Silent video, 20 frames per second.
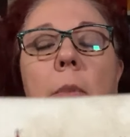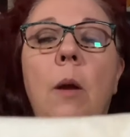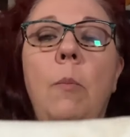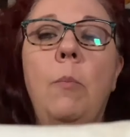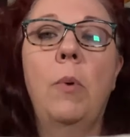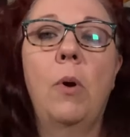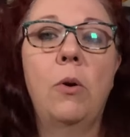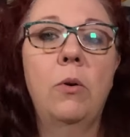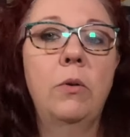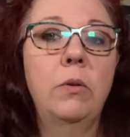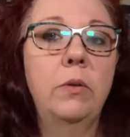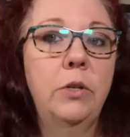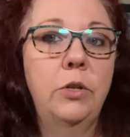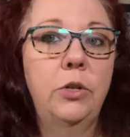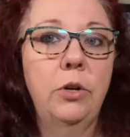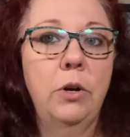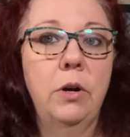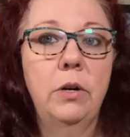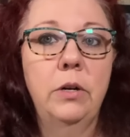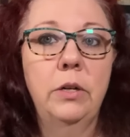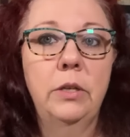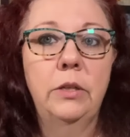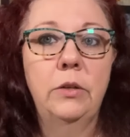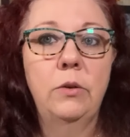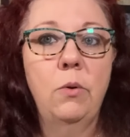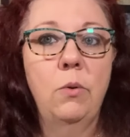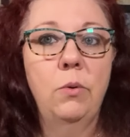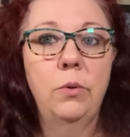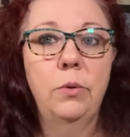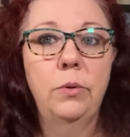I borrowed the chart. It's an
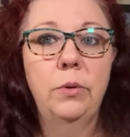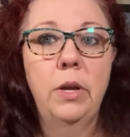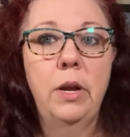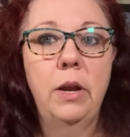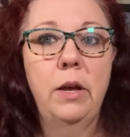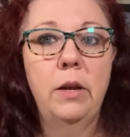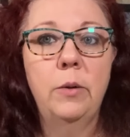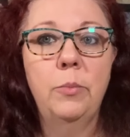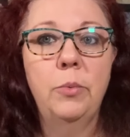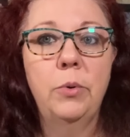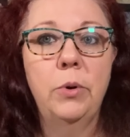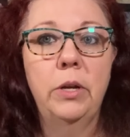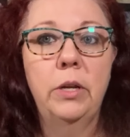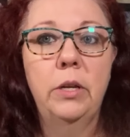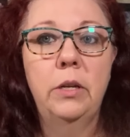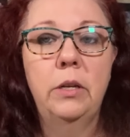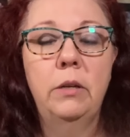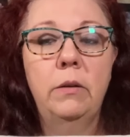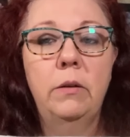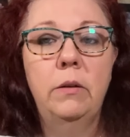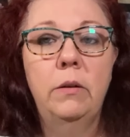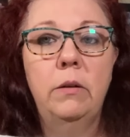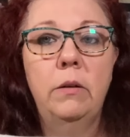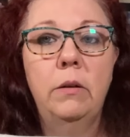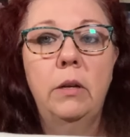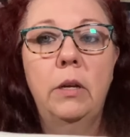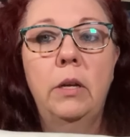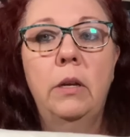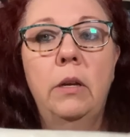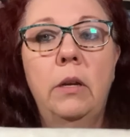old, out of print
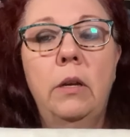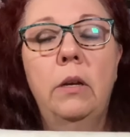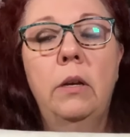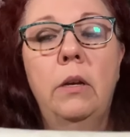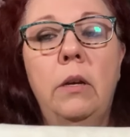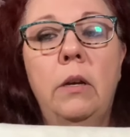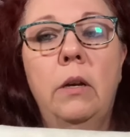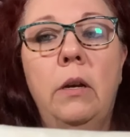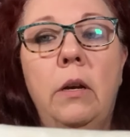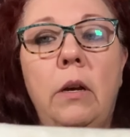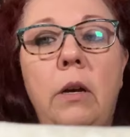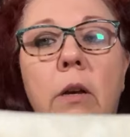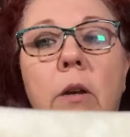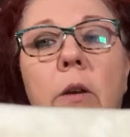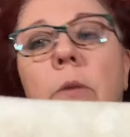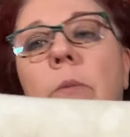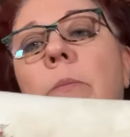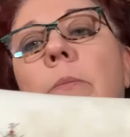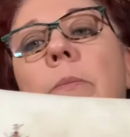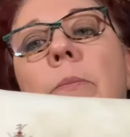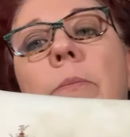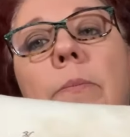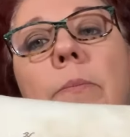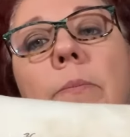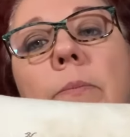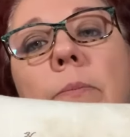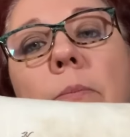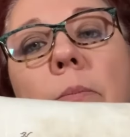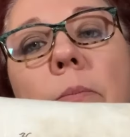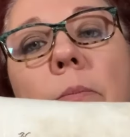um,
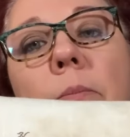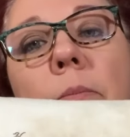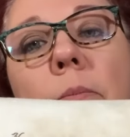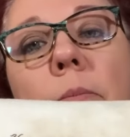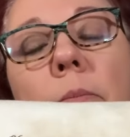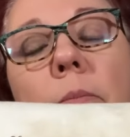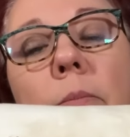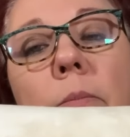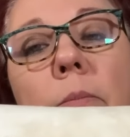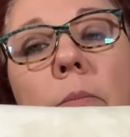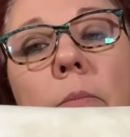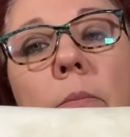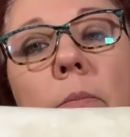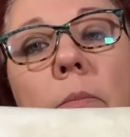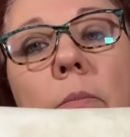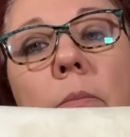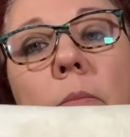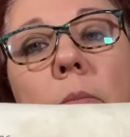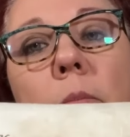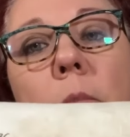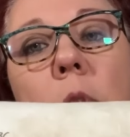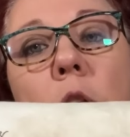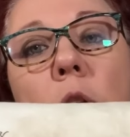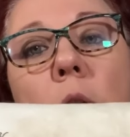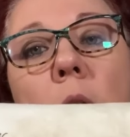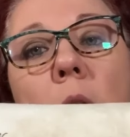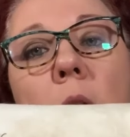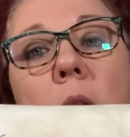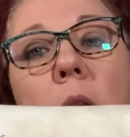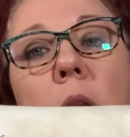
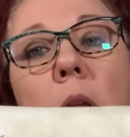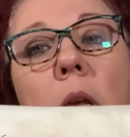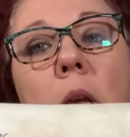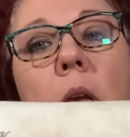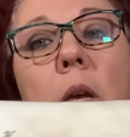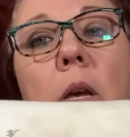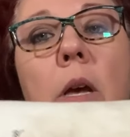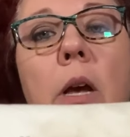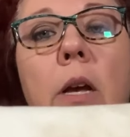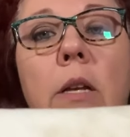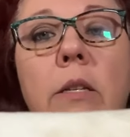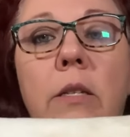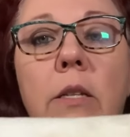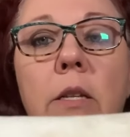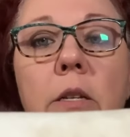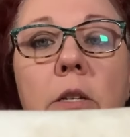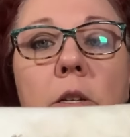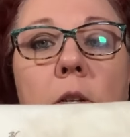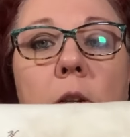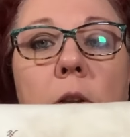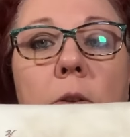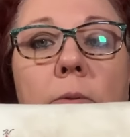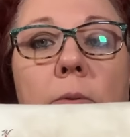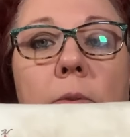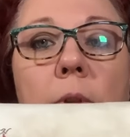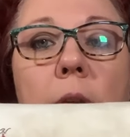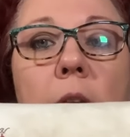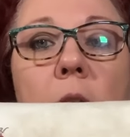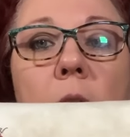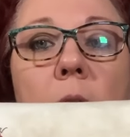chart. I stitched it on
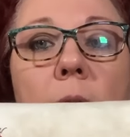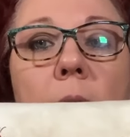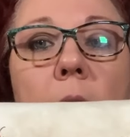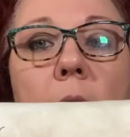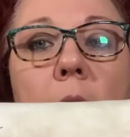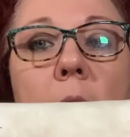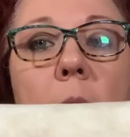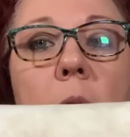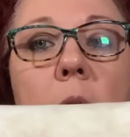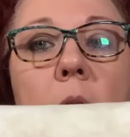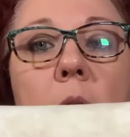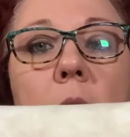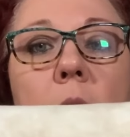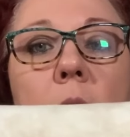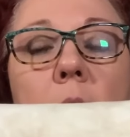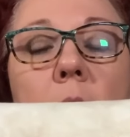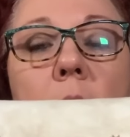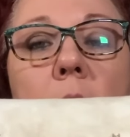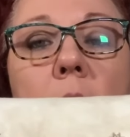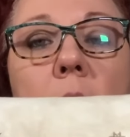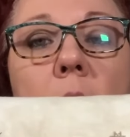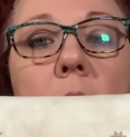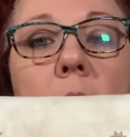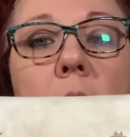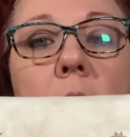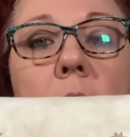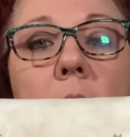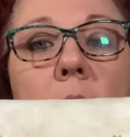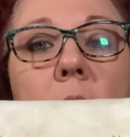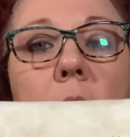flannel flower
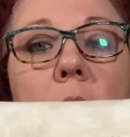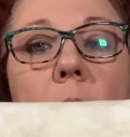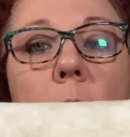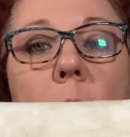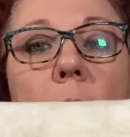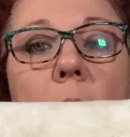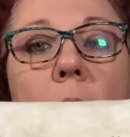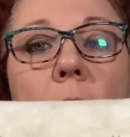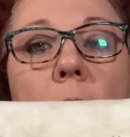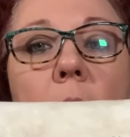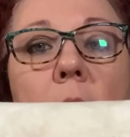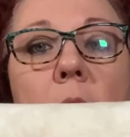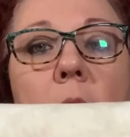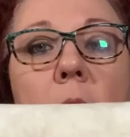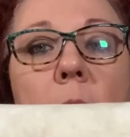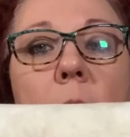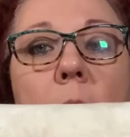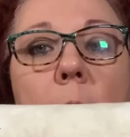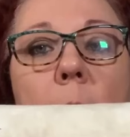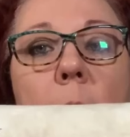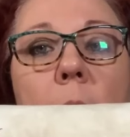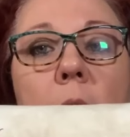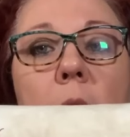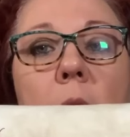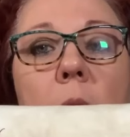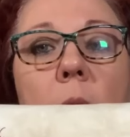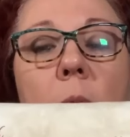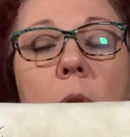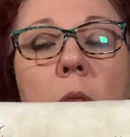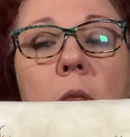by Fox and
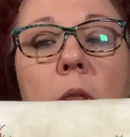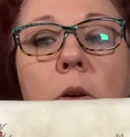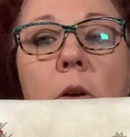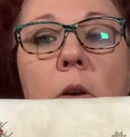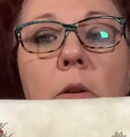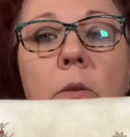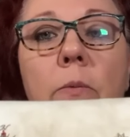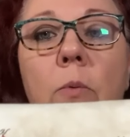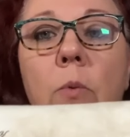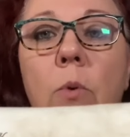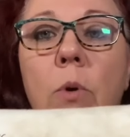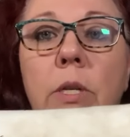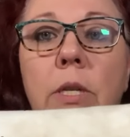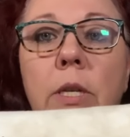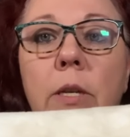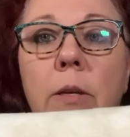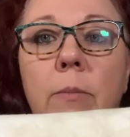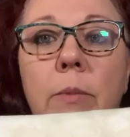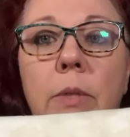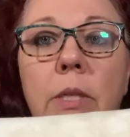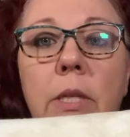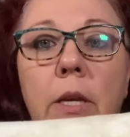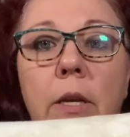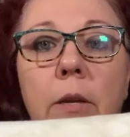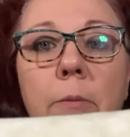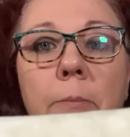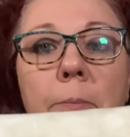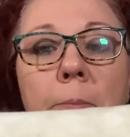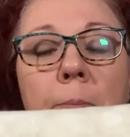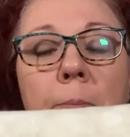Rabbit with the called for DMC.